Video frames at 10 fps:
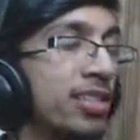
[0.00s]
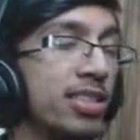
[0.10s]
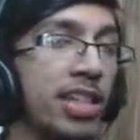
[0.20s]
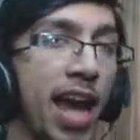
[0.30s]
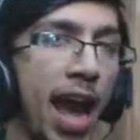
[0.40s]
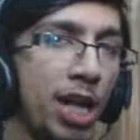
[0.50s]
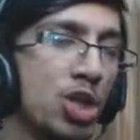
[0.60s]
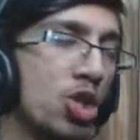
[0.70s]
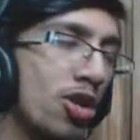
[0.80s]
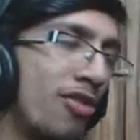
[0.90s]
is the
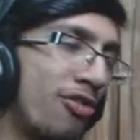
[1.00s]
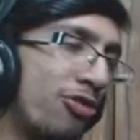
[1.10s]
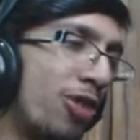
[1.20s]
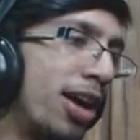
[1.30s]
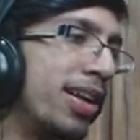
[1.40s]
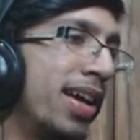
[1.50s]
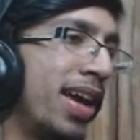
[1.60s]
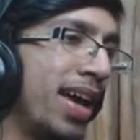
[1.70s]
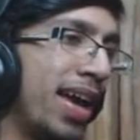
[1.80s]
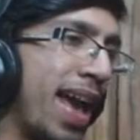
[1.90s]
actual fun,
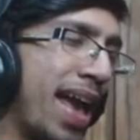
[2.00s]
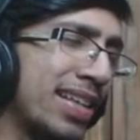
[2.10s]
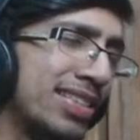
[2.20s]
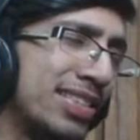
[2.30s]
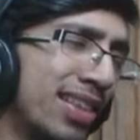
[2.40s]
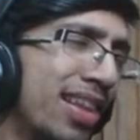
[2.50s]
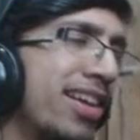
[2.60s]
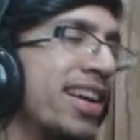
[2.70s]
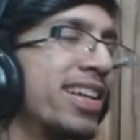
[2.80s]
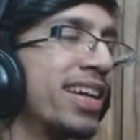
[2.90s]

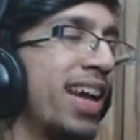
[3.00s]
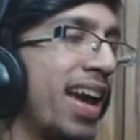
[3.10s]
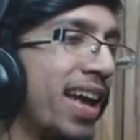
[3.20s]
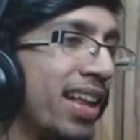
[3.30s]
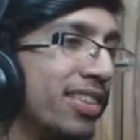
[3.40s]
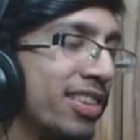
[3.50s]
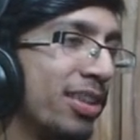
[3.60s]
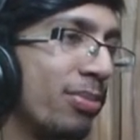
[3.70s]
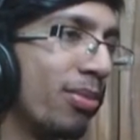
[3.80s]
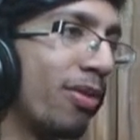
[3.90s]
exhilarating and
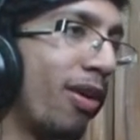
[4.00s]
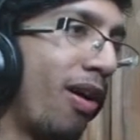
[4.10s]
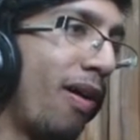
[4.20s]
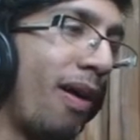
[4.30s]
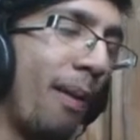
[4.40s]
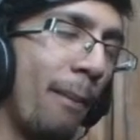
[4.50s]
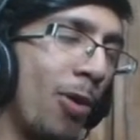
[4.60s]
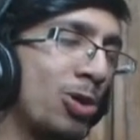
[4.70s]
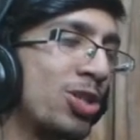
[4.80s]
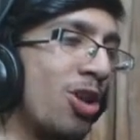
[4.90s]
the
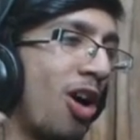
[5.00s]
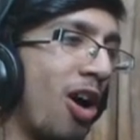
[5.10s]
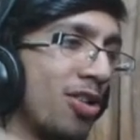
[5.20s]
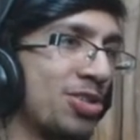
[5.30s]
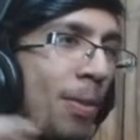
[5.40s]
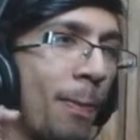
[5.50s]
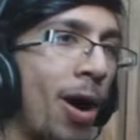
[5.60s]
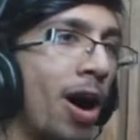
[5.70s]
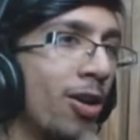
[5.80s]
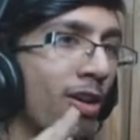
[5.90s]
most awesome
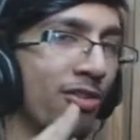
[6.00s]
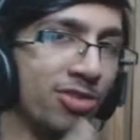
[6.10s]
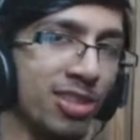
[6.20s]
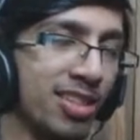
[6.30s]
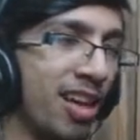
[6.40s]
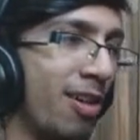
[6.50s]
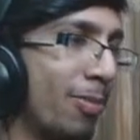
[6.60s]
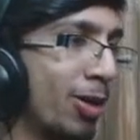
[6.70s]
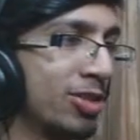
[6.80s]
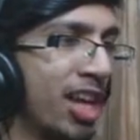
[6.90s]
part of this
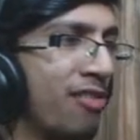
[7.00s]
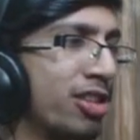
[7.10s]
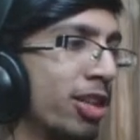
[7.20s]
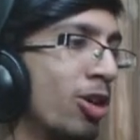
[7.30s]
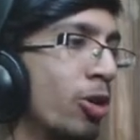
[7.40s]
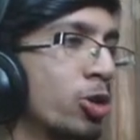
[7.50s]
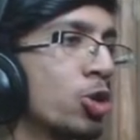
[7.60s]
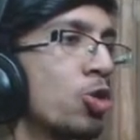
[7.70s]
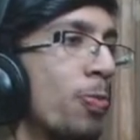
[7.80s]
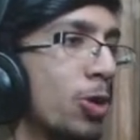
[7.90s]
level, because everything
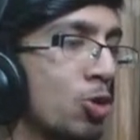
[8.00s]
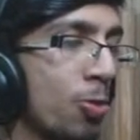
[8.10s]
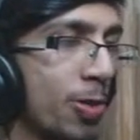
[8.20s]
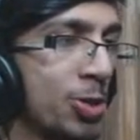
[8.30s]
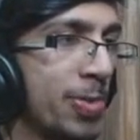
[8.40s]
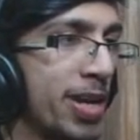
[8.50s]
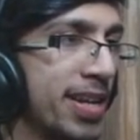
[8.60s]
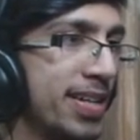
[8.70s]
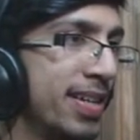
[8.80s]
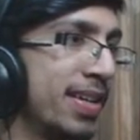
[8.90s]
goes super
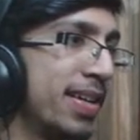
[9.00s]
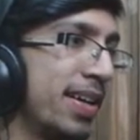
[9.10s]
speed